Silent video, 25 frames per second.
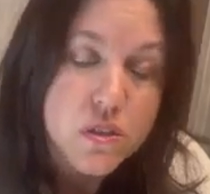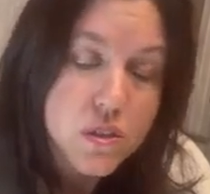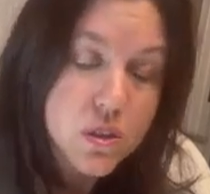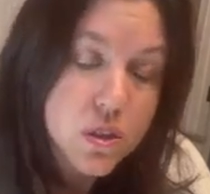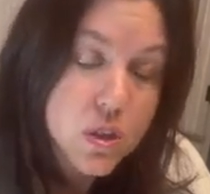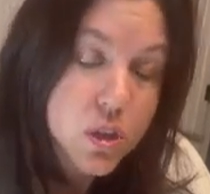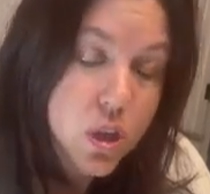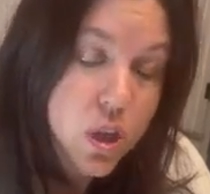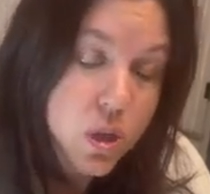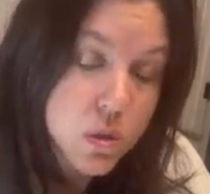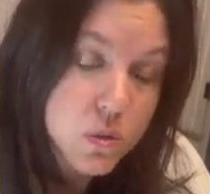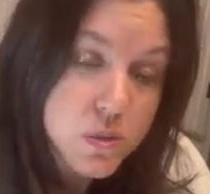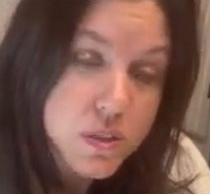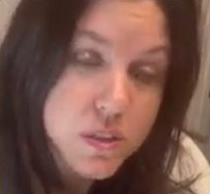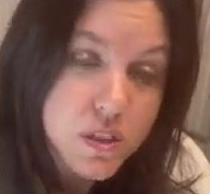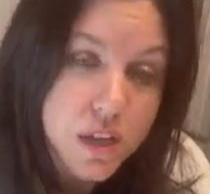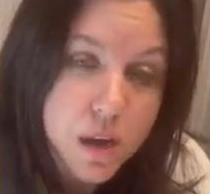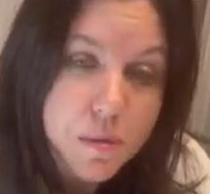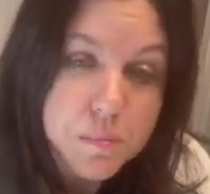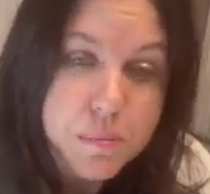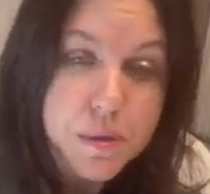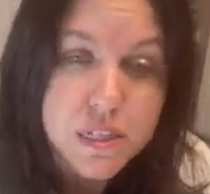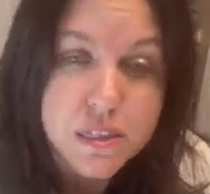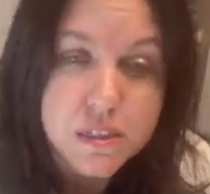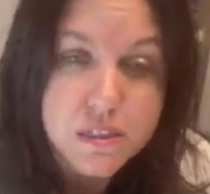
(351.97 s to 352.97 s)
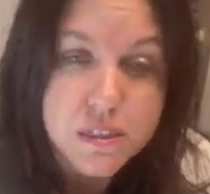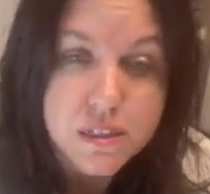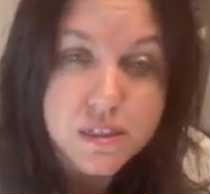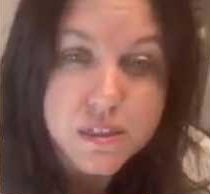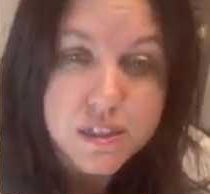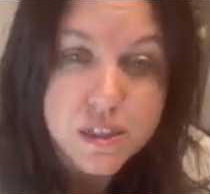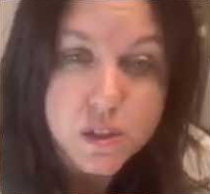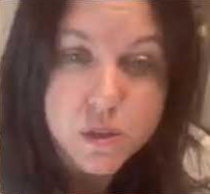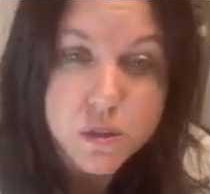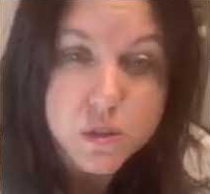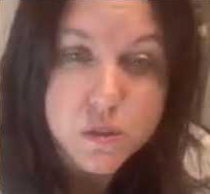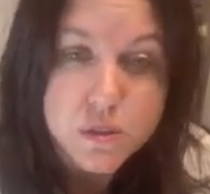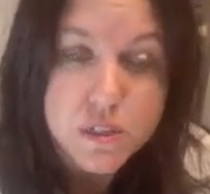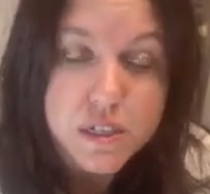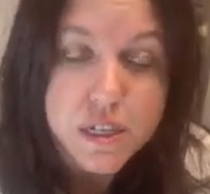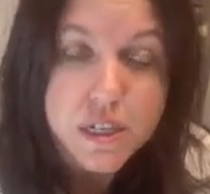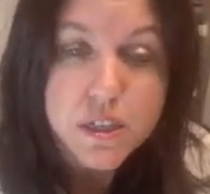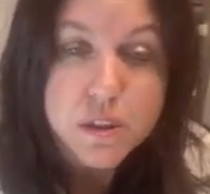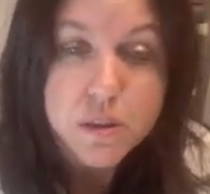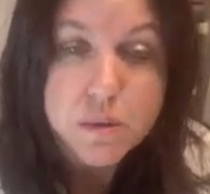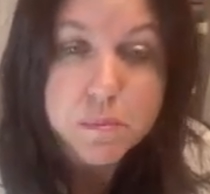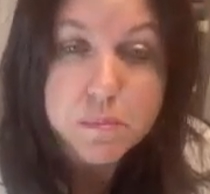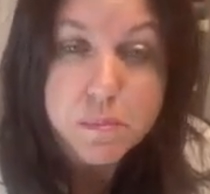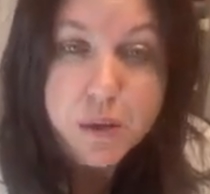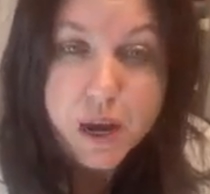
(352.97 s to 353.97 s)
closed up and sealed
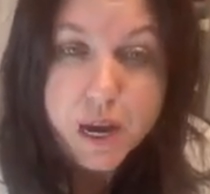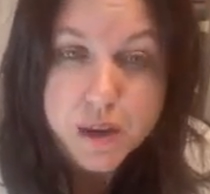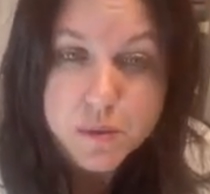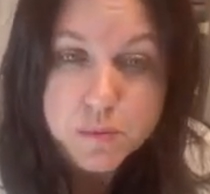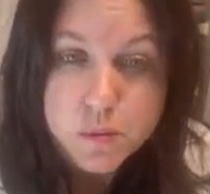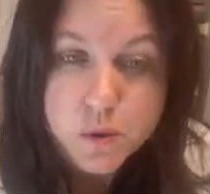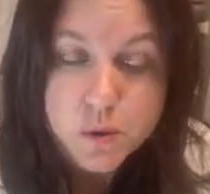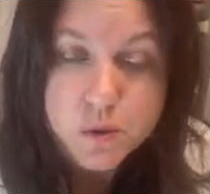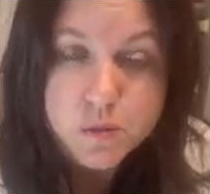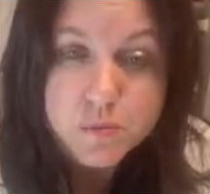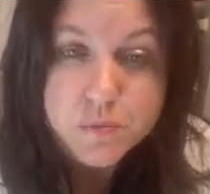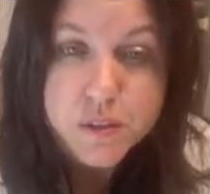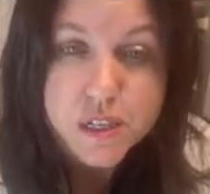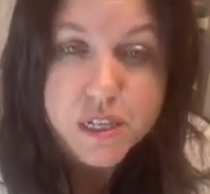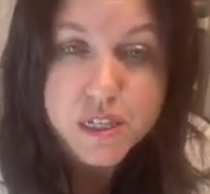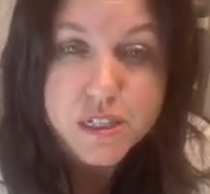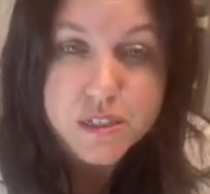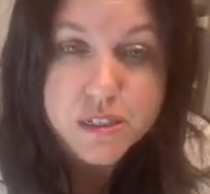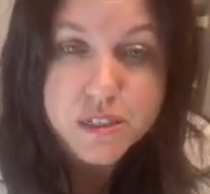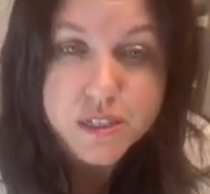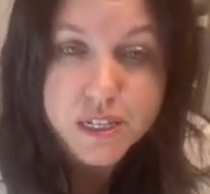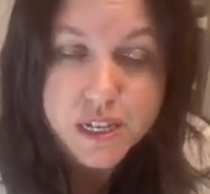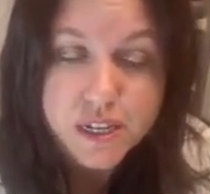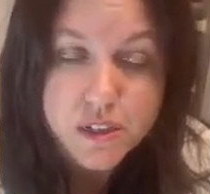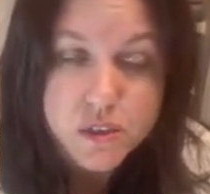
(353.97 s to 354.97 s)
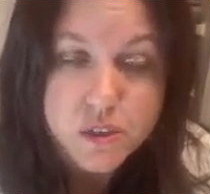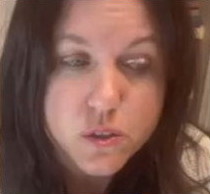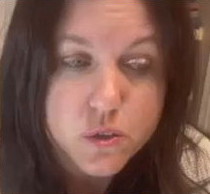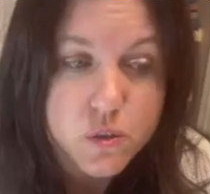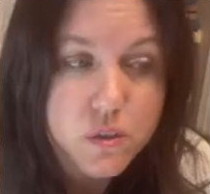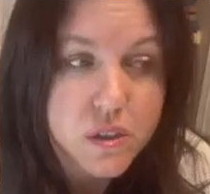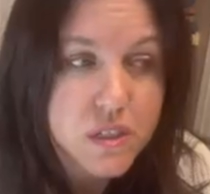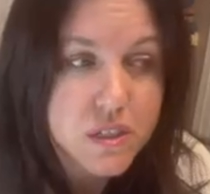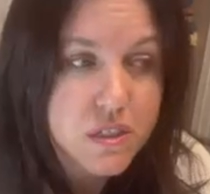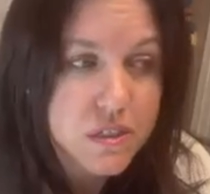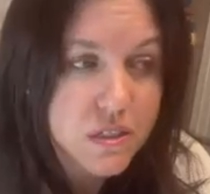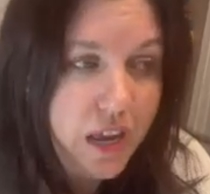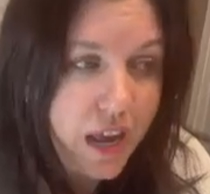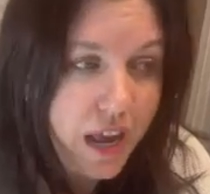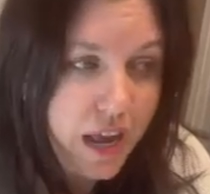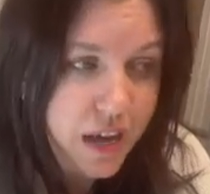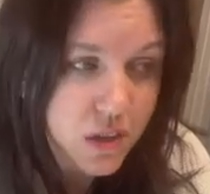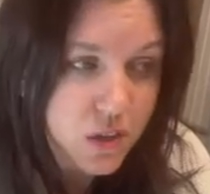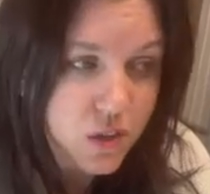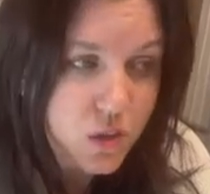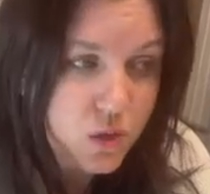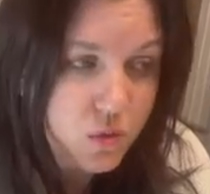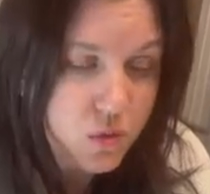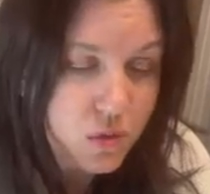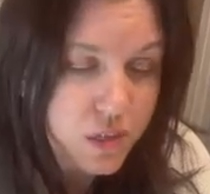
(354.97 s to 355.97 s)
in the Bible and Daniel is
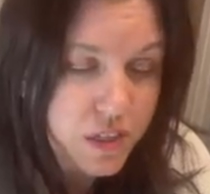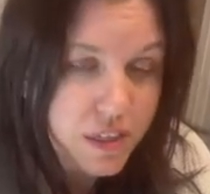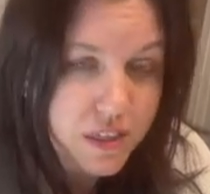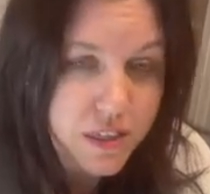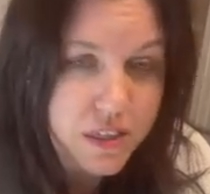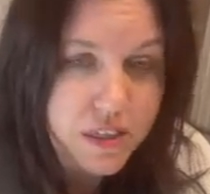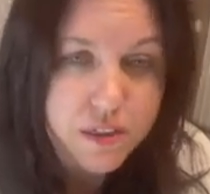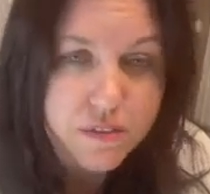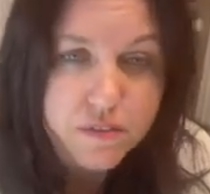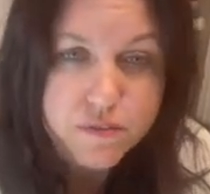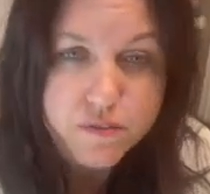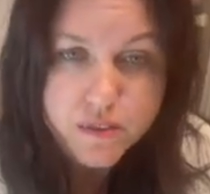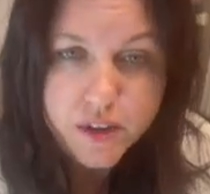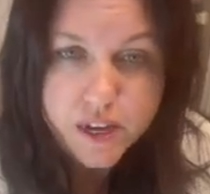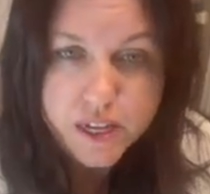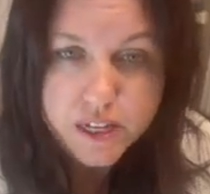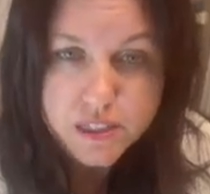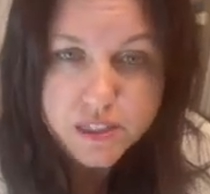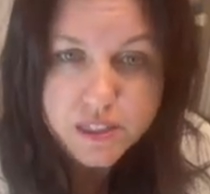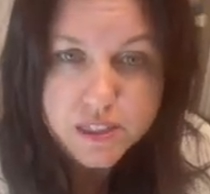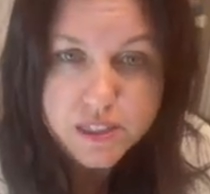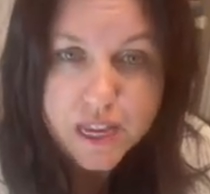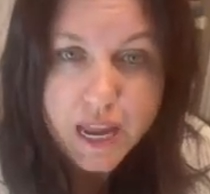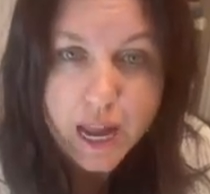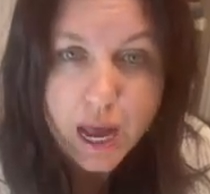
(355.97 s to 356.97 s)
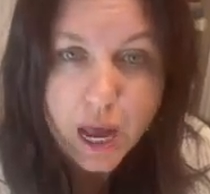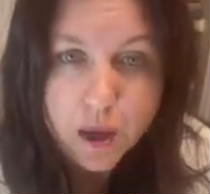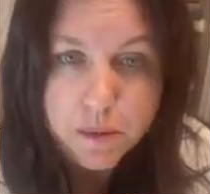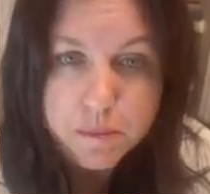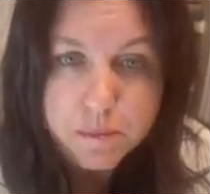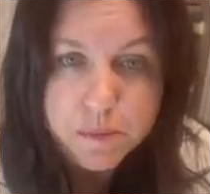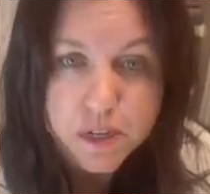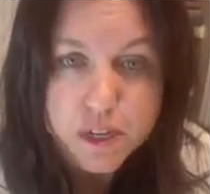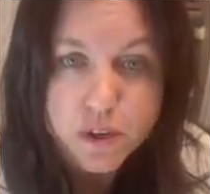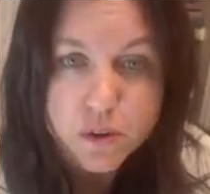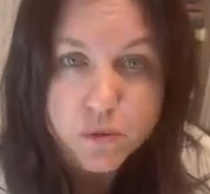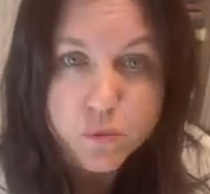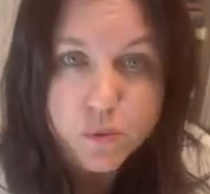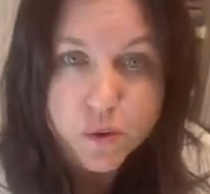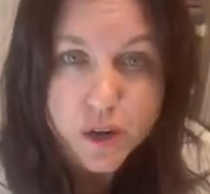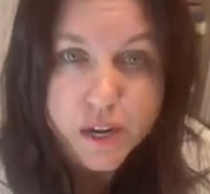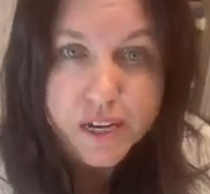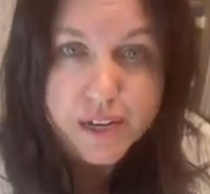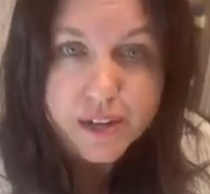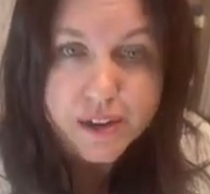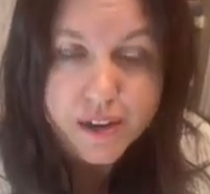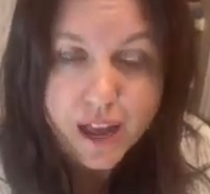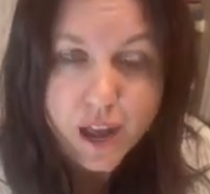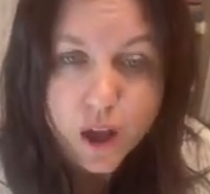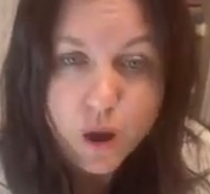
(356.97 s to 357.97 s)
actually the events happening
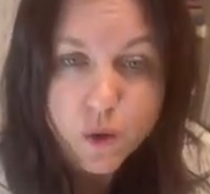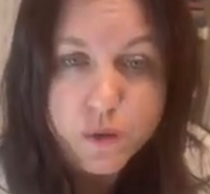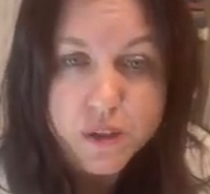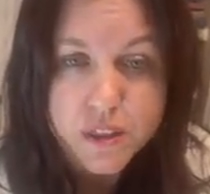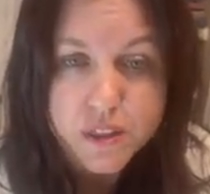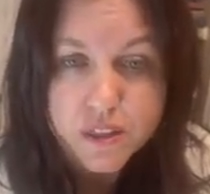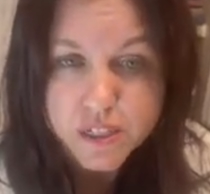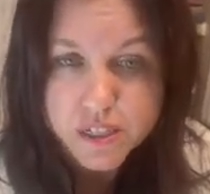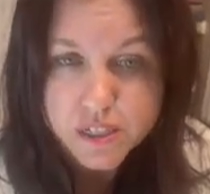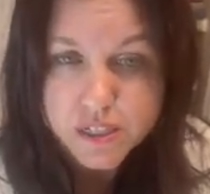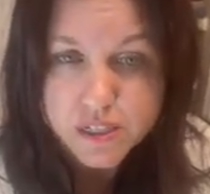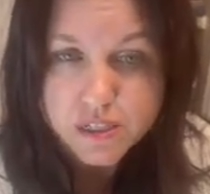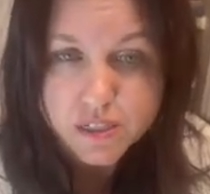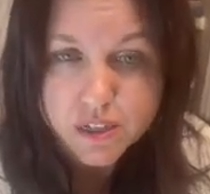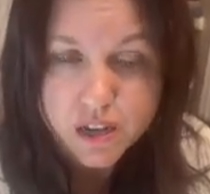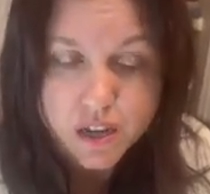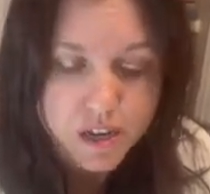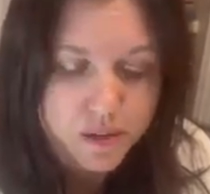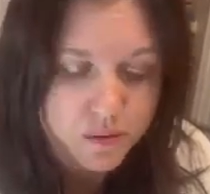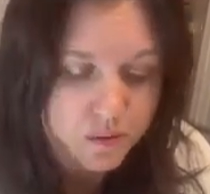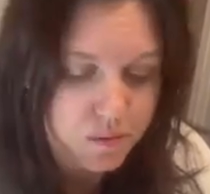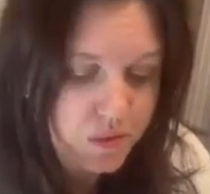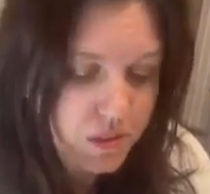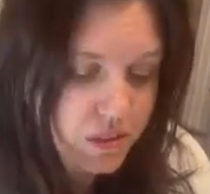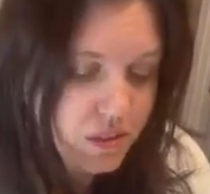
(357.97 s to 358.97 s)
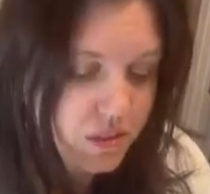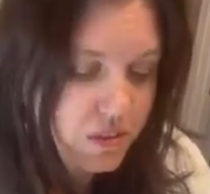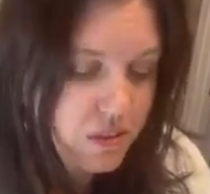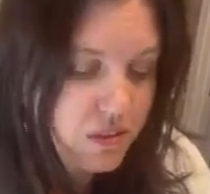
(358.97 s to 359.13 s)
right now in the end times.